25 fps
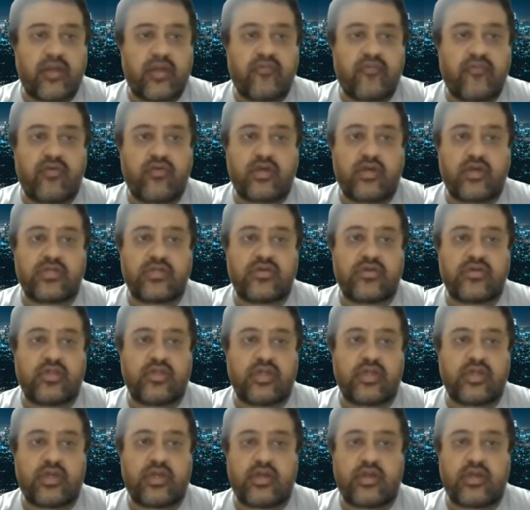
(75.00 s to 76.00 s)
focus on
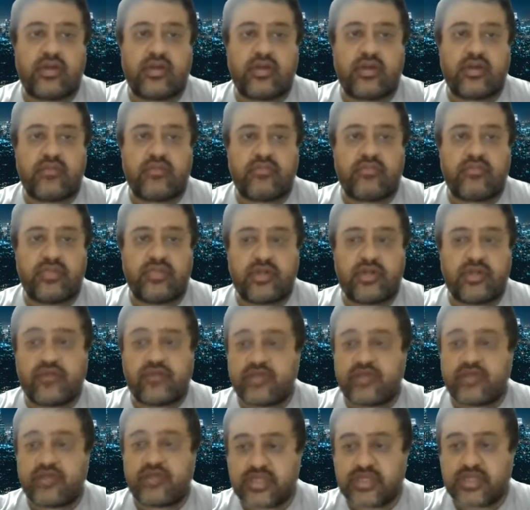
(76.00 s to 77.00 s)
the
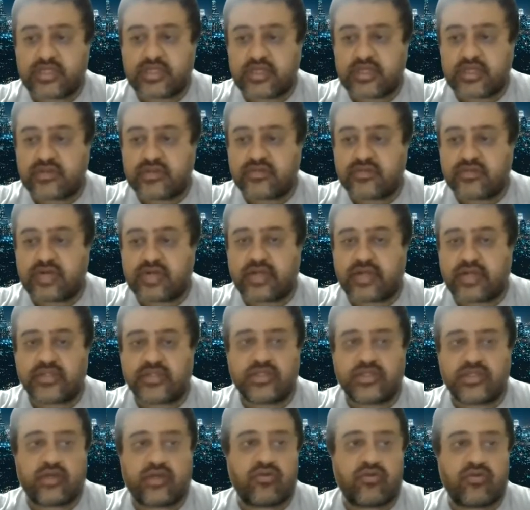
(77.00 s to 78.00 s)
differentiation
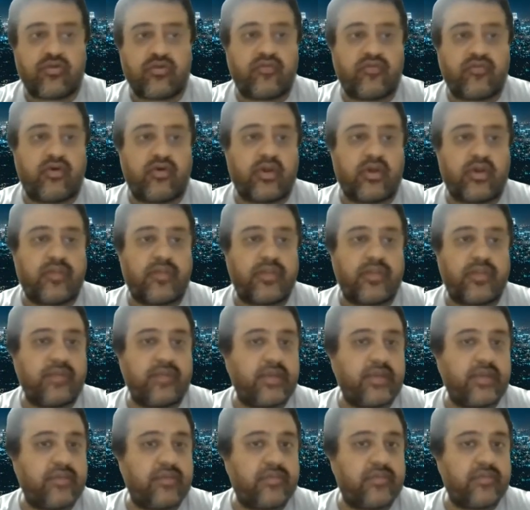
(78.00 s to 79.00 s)
strategy and go for a
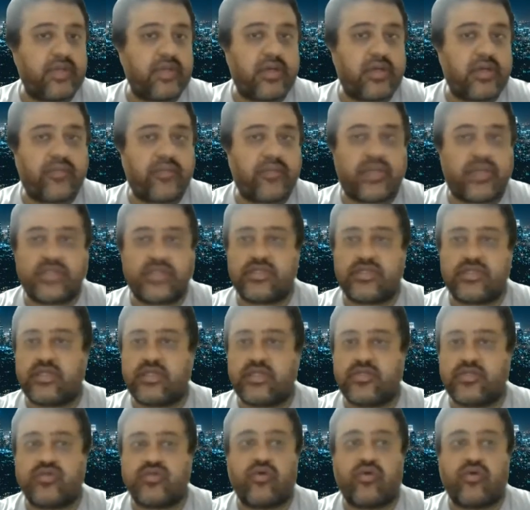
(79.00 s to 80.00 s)
premium pricing
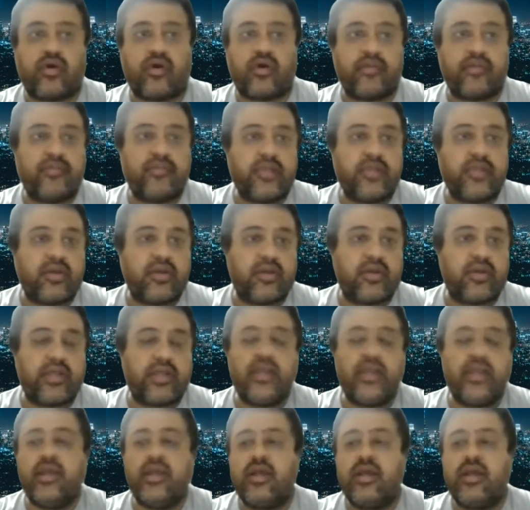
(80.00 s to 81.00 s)
and so on.
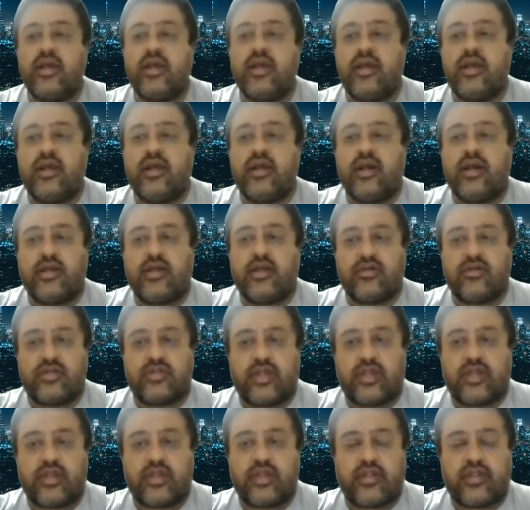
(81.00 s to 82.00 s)
Okay. So
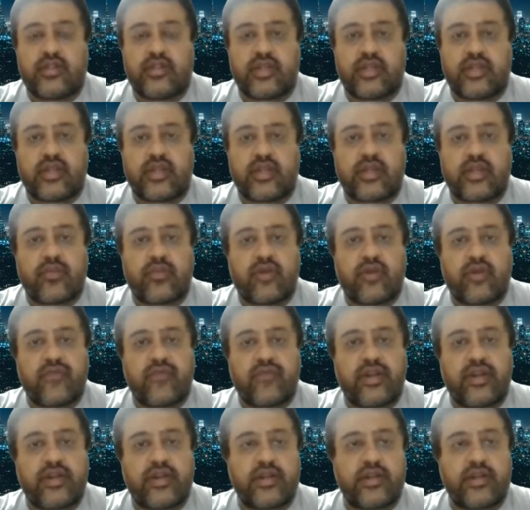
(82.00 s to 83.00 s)
there are a couple of
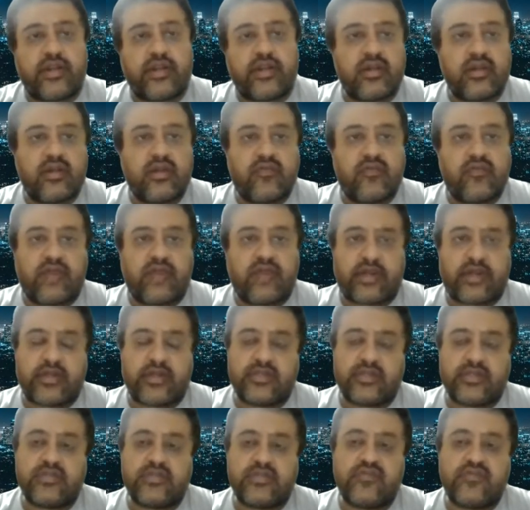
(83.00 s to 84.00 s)
internal
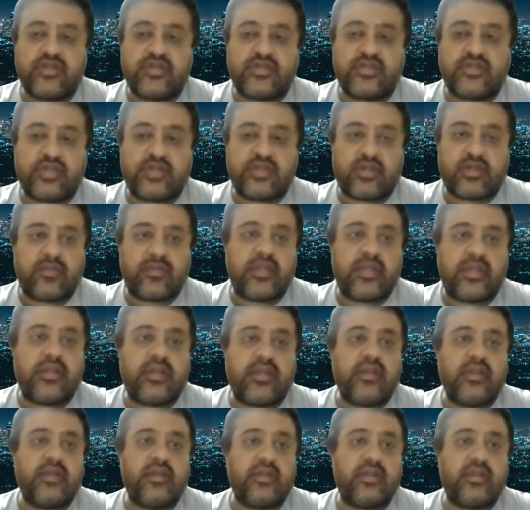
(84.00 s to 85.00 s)
factors which
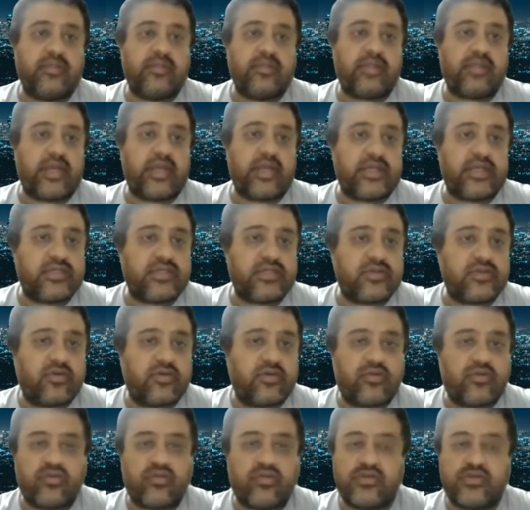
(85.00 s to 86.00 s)
determine the price. So
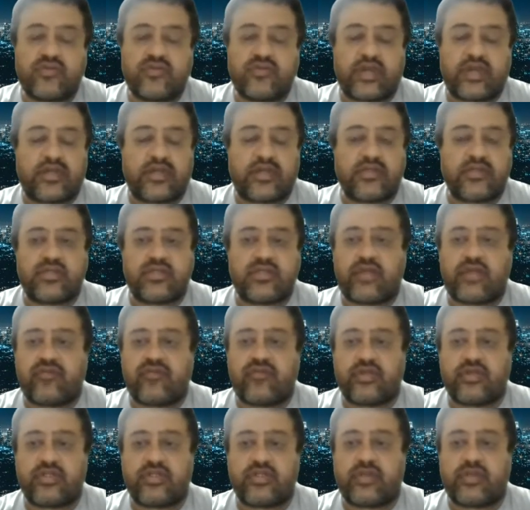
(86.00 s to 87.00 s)
those factors are,
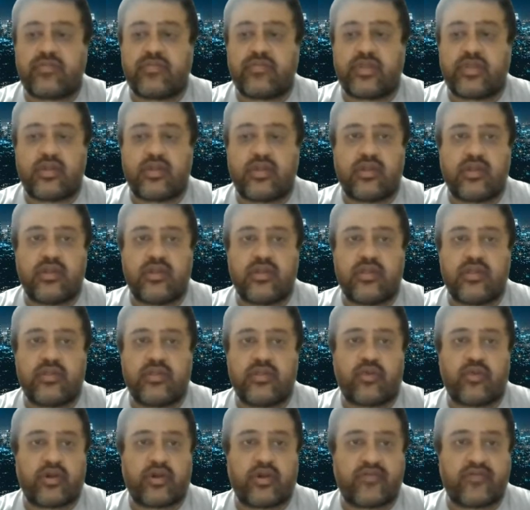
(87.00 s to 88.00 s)
for example, the
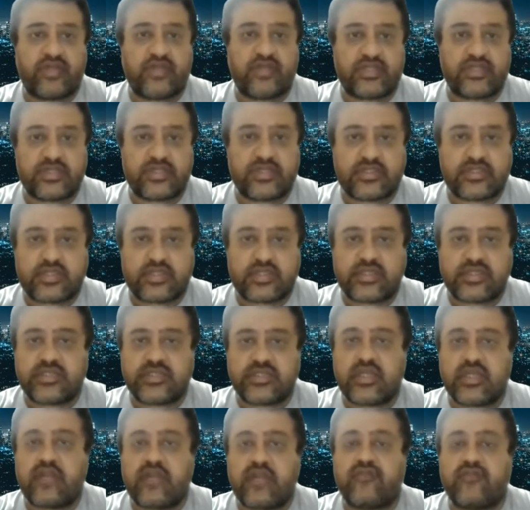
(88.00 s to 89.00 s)
product features
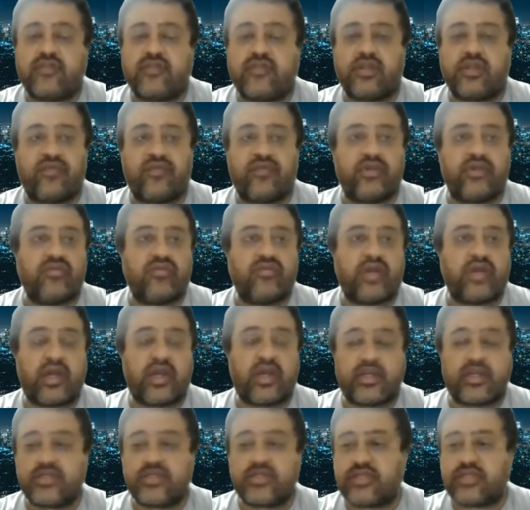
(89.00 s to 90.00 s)
itself, the revenue
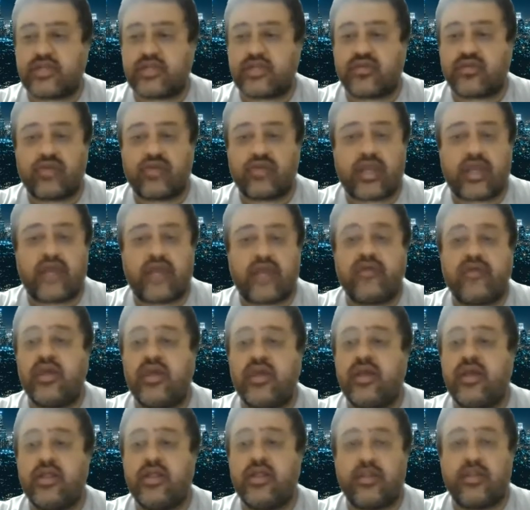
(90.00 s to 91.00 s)
targets that you have,
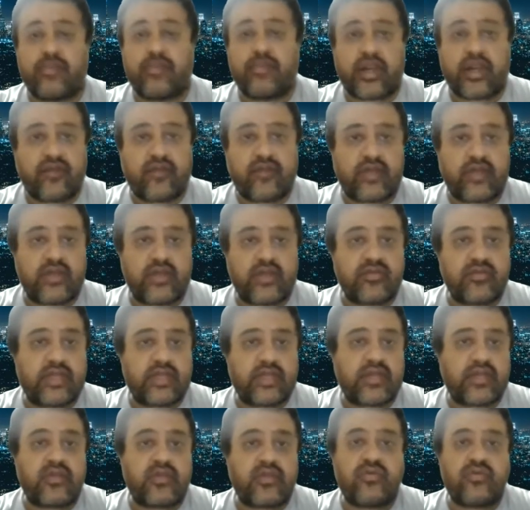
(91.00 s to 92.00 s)
the brand value
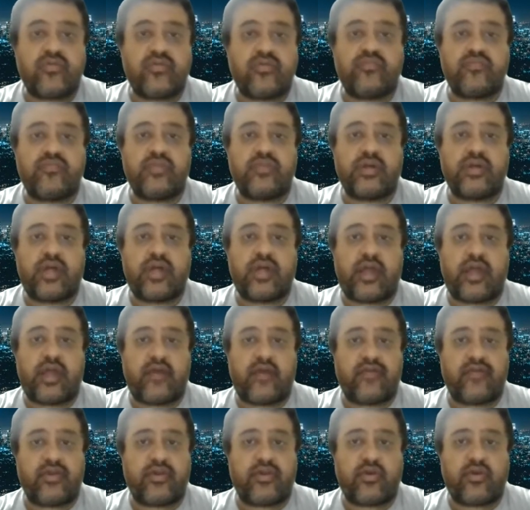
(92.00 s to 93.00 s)
that you
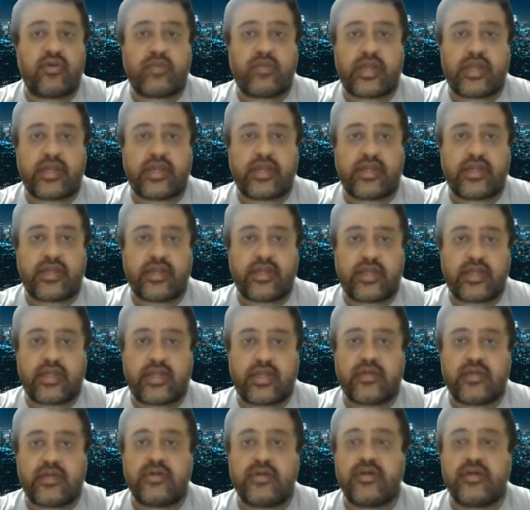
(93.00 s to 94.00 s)
have in your mind,
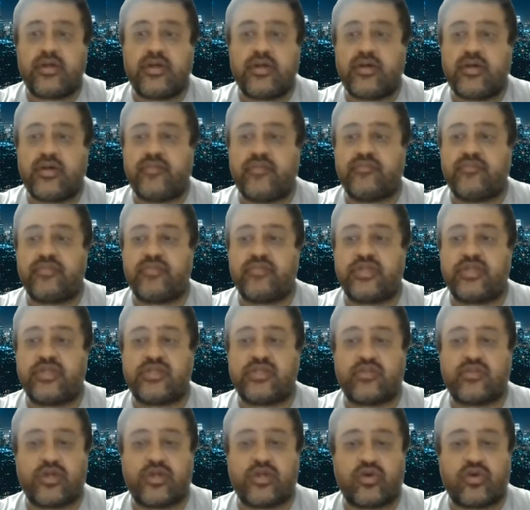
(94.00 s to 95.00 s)
and
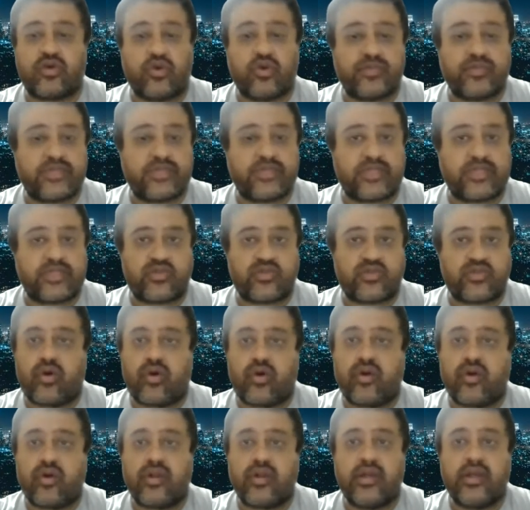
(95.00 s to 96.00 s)
customer groups and so
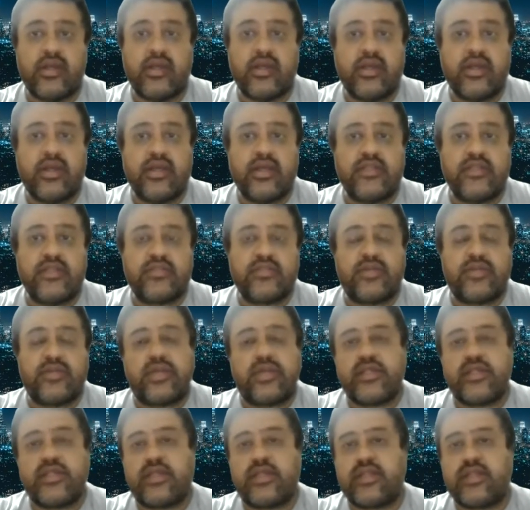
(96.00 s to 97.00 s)
on.
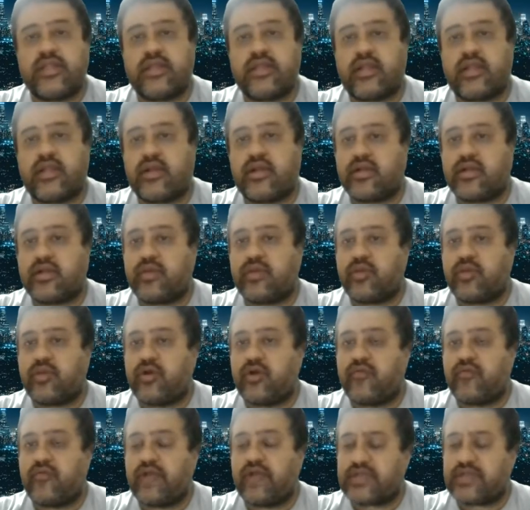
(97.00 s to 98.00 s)
Similarly, then there are a couple
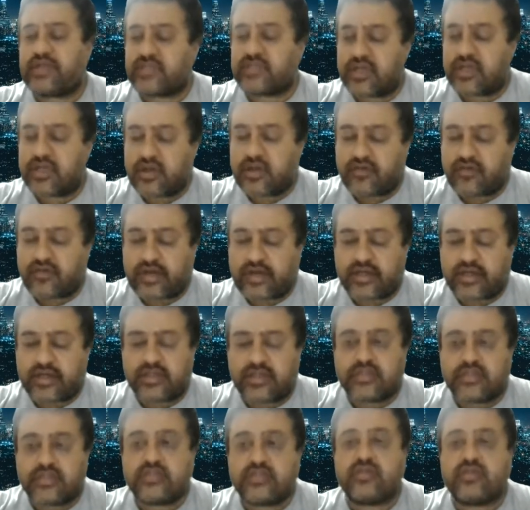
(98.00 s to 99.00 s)
of external
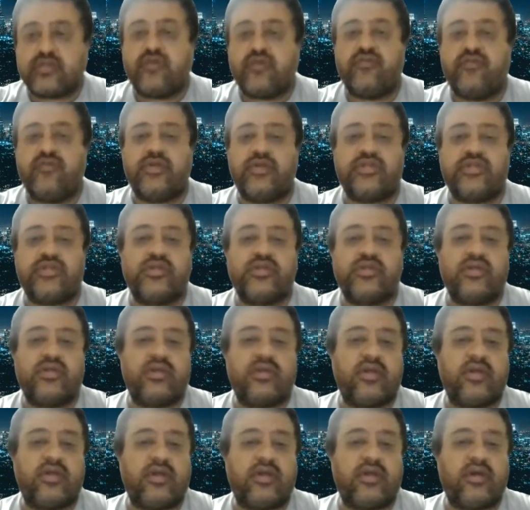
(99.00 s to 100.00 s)
factors which
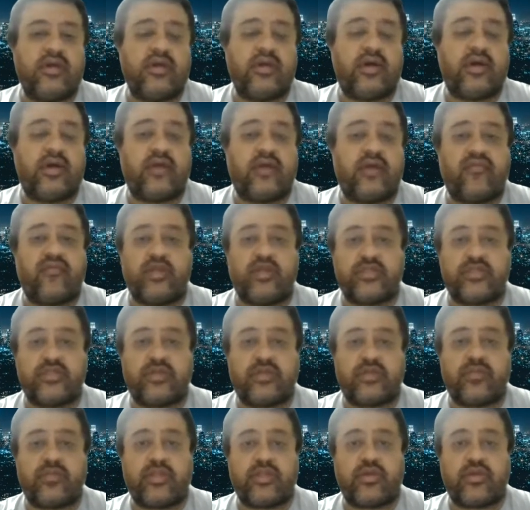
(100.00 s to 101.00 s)
are, for
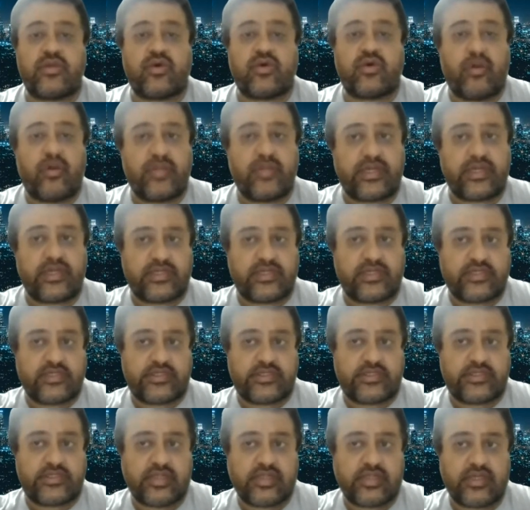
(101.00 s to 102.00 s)
example, the
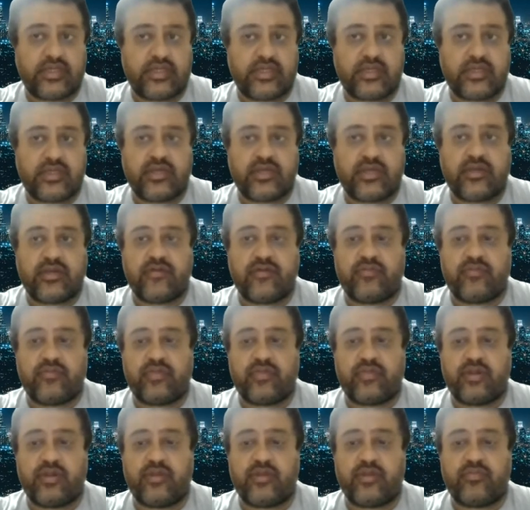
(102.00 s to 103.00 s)
competitors'
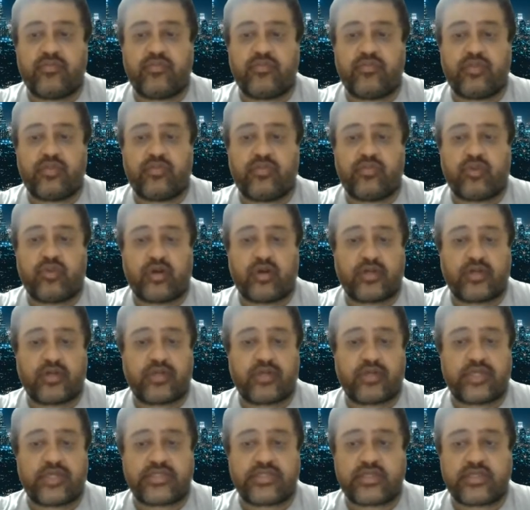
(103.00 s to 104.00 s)
product
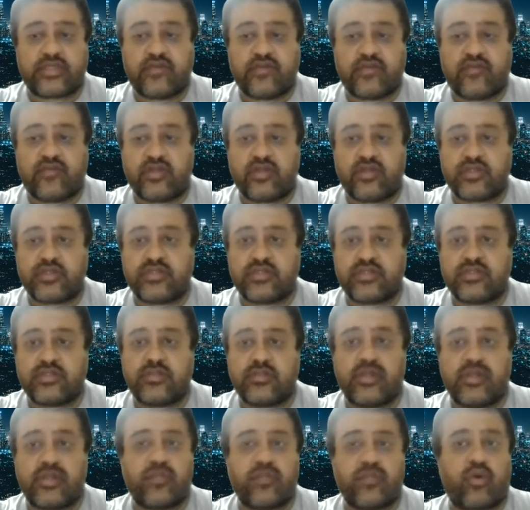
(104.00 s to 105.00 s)
pricing for the
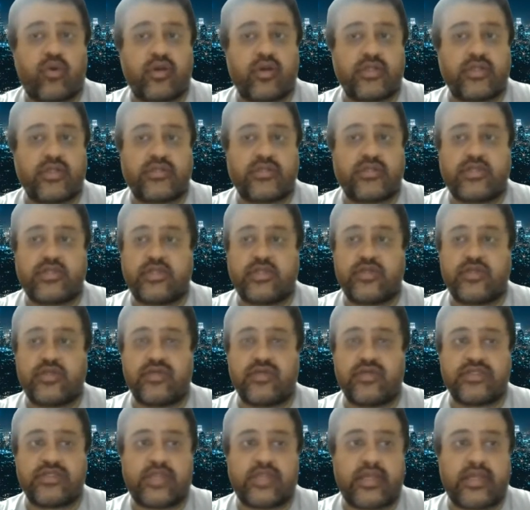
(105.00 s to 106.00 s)
similar products that you
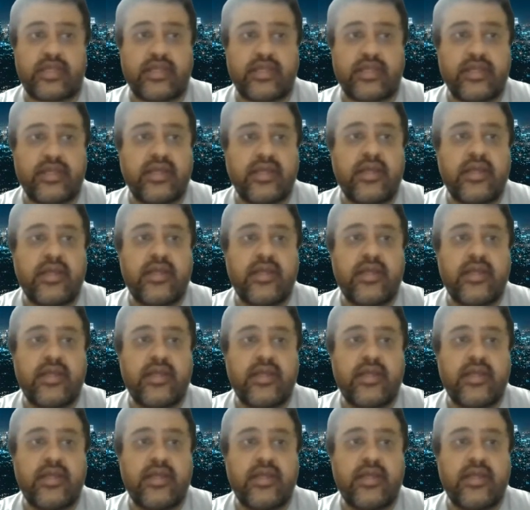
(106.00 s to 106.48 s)
are selling,